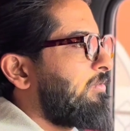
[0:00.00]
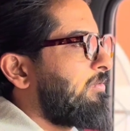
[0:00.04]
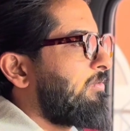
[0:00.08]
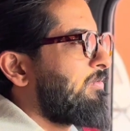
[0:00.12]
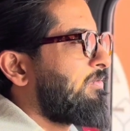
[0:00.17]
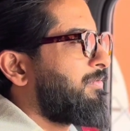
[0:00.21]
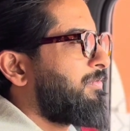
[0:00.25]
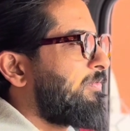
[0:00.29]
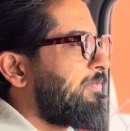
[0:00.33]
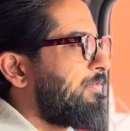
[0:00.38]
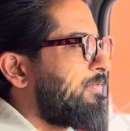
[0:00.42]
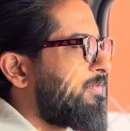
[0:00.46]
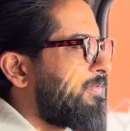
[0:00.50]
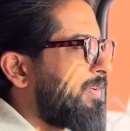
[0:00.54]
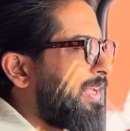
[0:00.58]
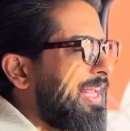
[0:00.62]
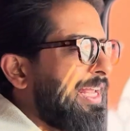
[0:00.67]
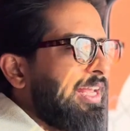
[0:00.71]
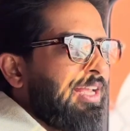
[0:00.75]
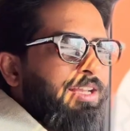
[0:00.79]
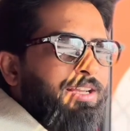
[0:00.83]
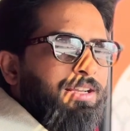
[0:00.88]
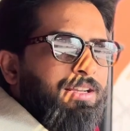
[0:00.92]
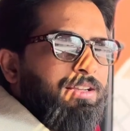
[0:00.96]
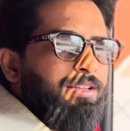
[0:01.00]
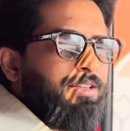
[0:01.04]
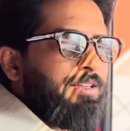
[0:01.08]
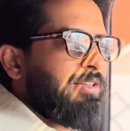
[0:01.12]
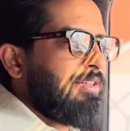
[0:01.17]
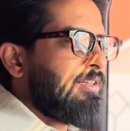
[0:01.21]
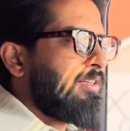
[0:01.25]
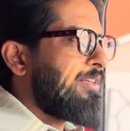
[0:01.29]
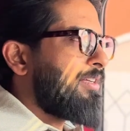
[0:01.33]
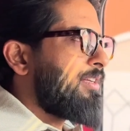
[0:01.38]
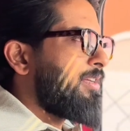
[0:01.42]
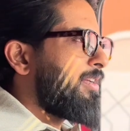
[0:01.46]
fake
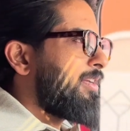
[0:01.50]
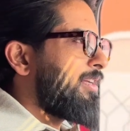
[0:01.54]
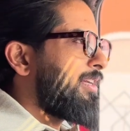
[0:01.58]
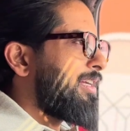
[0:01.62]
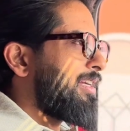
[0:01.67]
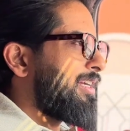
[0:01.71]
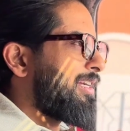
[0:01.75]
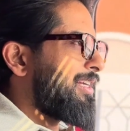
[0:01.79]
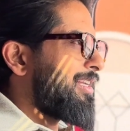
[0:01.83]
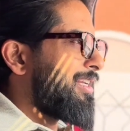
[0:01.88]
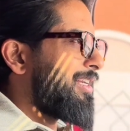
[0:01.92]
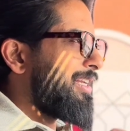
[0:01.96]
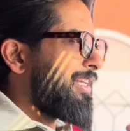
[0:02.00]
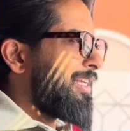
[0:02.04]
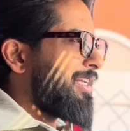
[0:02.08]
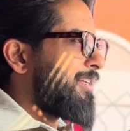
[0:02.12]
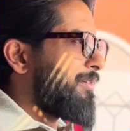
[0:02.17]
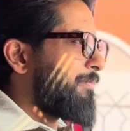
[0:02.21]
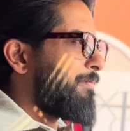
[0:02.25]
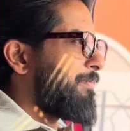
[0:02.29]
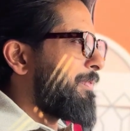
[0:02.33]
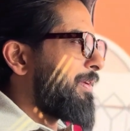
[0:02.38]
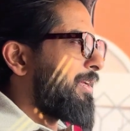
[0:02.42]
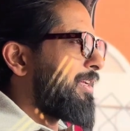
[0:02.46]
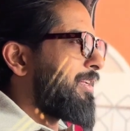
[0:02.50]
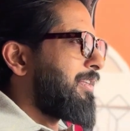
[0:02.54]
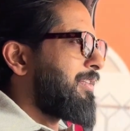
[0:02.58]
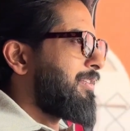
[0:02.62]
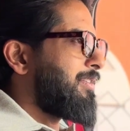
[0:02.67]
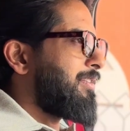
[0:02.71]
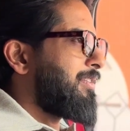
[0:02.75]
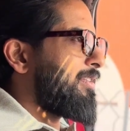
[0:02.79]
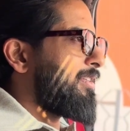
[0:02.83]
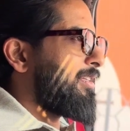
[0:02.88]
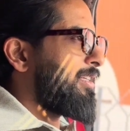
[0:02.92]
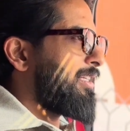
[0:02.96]

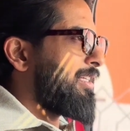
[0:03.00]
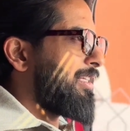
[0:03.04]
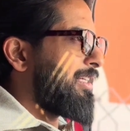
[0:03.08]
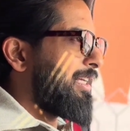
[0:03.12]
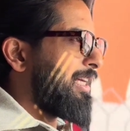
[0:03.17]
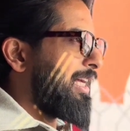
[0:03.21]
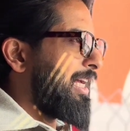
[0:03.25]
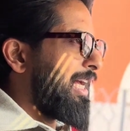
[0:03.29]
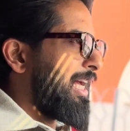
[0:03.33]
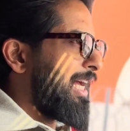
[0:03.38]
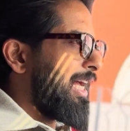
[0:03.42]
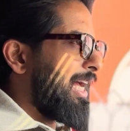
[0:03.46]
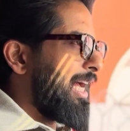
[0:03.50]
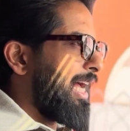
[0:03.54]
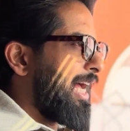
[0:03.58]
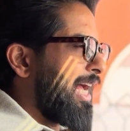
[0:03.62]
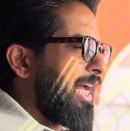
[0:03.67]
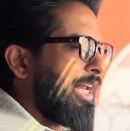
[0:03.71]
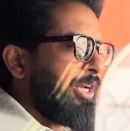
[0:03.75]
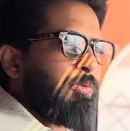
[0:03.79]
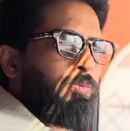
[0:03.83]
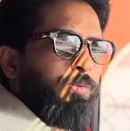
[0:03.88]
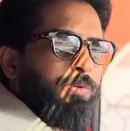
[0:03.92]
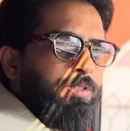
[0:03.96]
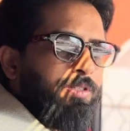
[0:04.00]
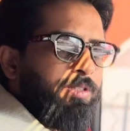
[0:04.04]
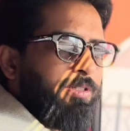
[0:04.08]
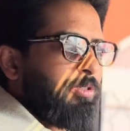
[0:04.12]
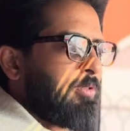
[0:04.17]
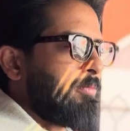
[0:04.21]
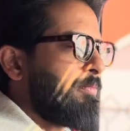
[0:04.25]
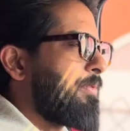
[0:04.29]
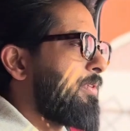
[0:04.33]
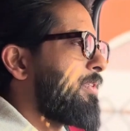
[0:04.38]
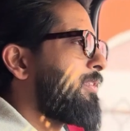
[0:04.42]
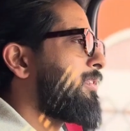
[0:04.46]
clickbait
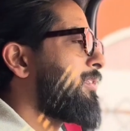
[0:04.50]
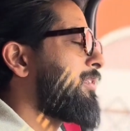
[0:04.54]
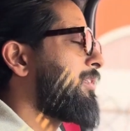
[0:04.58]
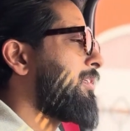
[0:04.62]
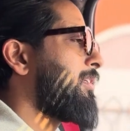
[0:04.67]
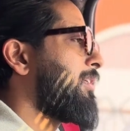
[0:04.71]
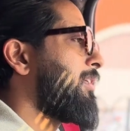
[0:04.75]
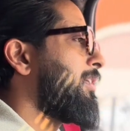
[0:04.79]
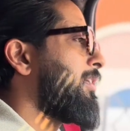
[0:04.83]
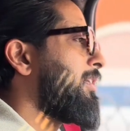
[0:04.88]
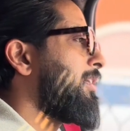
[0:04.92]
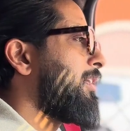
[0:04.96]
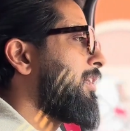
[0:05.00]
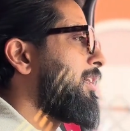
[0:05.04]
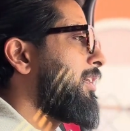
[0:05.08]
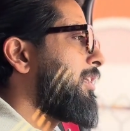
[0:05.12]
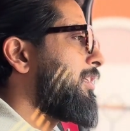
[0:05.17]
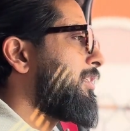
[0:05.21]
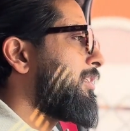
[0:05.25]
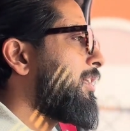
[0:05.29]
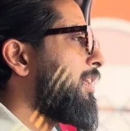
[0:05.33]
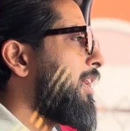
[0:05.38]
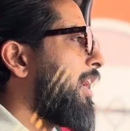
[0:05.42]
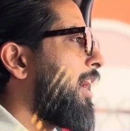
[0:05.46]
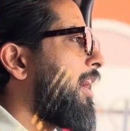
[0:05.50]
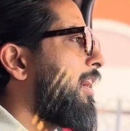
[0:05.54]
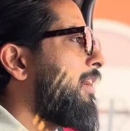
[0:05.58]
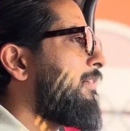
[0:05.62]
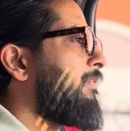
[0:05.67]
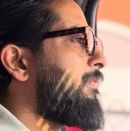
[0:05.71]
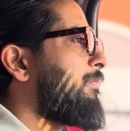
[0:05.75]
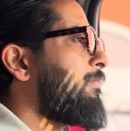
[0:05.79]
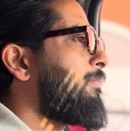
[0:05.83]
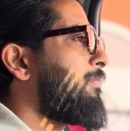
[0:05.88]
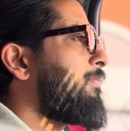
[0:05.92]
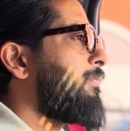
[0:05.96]
advertisements, see,
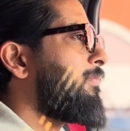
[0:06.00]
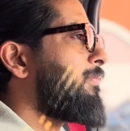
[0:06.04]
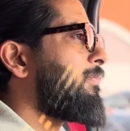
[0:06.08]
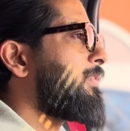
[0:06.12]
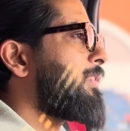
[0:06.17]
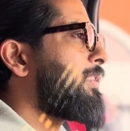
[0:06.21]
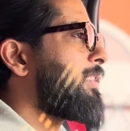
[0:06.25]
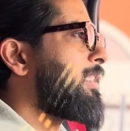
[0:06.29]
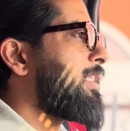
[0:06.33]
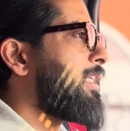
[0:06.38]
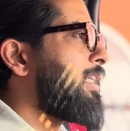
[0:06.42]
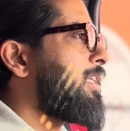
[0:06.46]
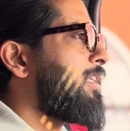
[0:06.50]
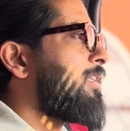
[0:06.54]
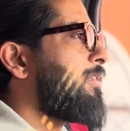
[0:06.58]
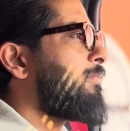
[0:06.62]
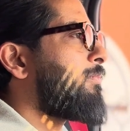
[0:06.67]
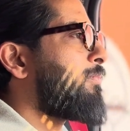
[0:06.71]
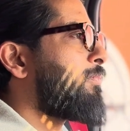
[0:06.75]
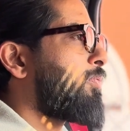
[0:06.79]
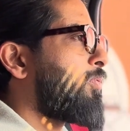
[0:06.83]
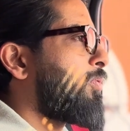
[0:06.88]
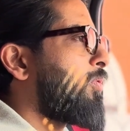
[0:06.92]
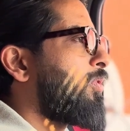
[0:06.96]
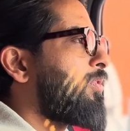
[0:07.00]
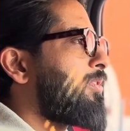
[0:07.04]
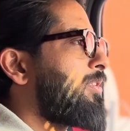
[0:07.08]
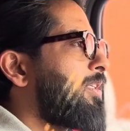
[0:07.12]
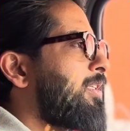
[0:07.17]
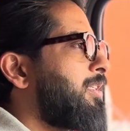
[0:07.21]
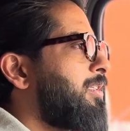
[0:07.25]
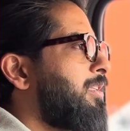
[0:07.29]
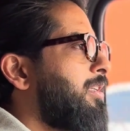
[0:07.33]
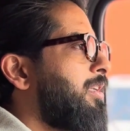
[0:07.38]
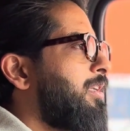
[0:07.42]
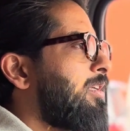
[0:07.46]
I've seen
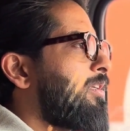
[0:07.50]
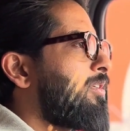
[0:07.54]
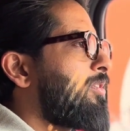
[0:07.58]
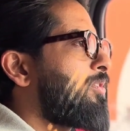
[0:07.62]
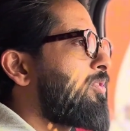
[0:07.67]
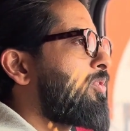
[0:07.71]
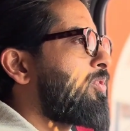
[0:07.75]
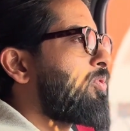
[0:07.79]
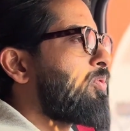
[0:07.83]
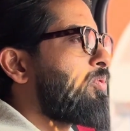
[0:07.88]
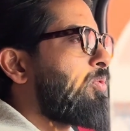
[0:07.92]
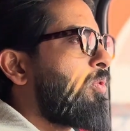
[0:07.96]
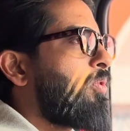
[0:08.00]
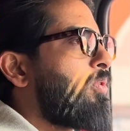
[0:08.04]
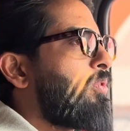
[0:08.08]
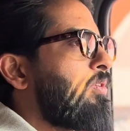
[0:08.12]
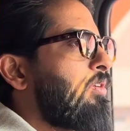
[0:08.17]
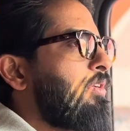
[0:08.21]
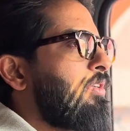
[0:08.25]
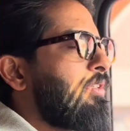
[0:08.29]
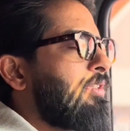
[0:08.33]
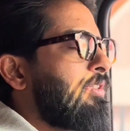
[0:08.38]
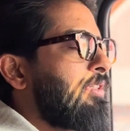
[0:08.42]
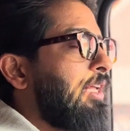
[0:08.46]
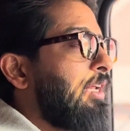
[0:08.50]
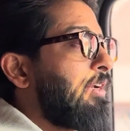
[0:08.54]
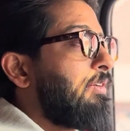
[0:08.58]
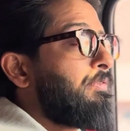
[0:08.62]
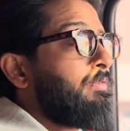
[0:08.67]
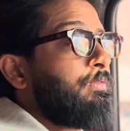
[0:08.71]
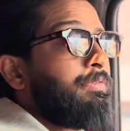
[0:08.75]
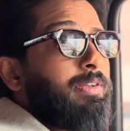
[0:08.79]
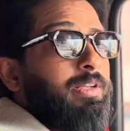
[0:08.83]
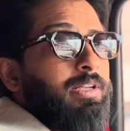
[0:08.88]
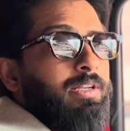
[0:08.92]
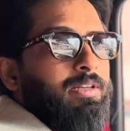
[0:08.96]
projects like Sean that
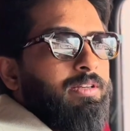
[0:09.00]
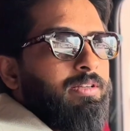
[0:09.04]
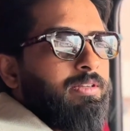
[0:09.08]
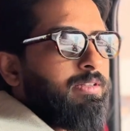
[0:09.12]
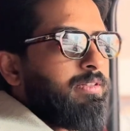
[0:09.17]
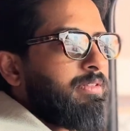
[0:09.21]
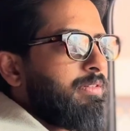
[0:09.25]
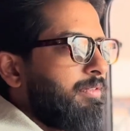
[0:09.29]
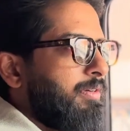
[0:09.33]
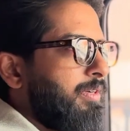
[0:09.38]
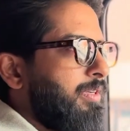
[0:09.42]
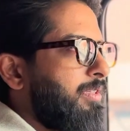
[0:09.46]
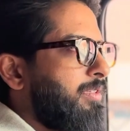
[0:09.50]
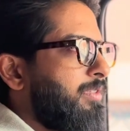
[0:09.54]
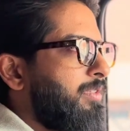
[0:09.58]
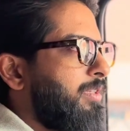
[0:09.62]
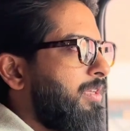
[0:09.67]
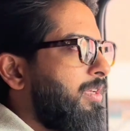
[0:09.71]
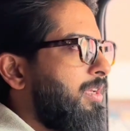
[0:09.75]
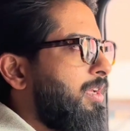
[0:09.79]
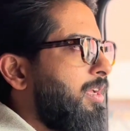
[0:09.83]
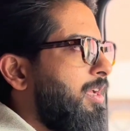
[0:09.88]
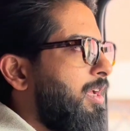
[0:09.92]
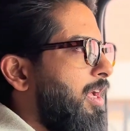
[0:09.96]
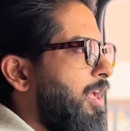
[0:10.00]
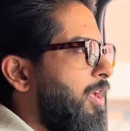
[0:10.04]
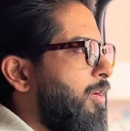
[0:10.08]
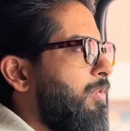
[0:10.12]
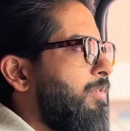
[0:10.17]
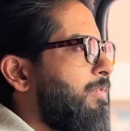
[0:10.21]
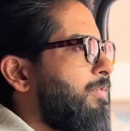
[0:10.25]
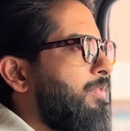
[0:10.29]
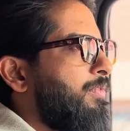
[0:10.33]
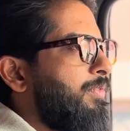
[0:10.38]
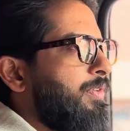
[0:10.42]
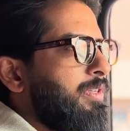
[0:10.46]
failed, right? I don't
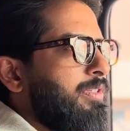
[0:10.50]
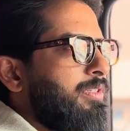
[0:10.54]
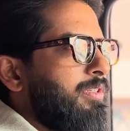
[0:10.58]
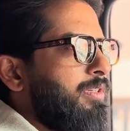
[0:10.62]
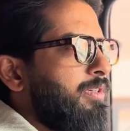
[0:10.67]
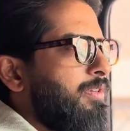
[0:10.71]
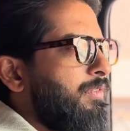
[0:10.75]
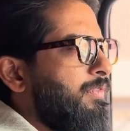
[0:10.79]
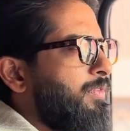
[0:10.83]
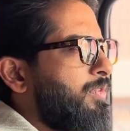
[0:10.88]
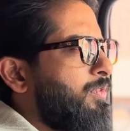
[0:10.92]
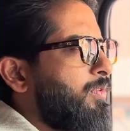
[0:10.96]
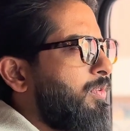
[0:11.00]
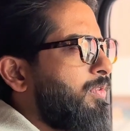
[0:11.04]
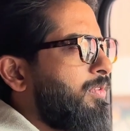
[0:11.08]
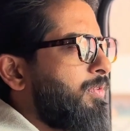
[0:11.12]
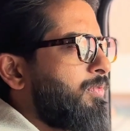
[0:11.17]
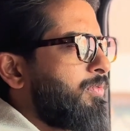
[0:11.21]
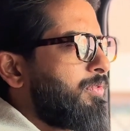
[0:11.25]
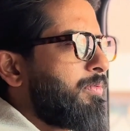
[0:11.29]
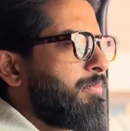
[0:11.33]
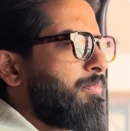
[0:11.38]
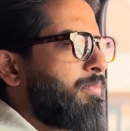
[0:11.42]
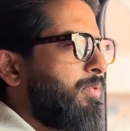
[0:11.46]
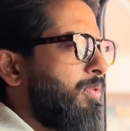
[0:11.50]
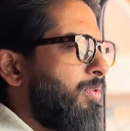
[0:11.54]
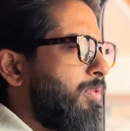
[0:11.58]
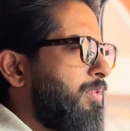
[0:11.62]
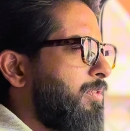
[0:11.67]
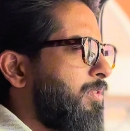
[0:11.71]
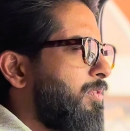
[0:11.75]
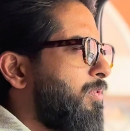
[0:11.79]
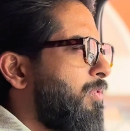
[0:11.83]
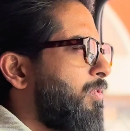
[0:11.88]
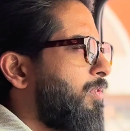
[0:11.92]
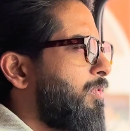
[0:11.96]
know if recently we saw there was a
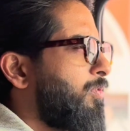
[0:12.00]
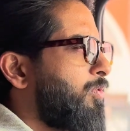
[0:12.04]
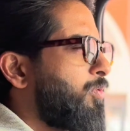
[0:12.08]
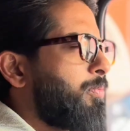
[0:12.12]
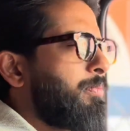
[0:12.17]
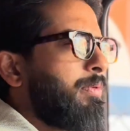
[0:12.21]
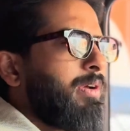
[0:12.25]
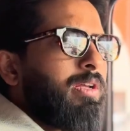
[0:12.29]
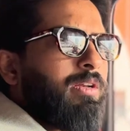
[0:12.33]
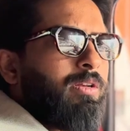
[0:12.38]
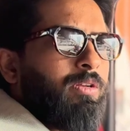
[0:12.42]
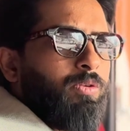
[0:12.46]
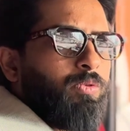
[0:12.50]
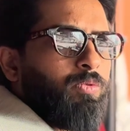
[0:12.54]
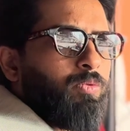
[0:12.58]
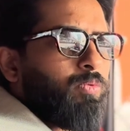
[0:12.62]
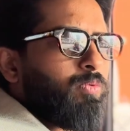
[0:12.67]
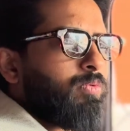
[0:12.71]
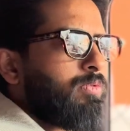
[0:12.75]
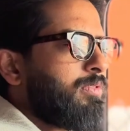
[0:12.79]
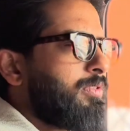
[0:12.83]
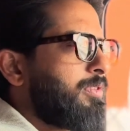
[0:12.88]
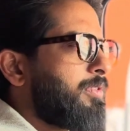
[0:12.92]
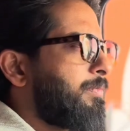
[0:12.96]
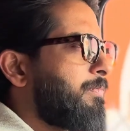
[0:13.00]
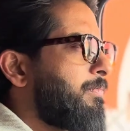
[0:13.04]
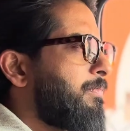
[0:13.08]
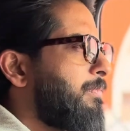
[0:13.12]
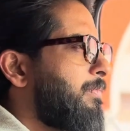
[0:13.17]
product called Dubai Lagoons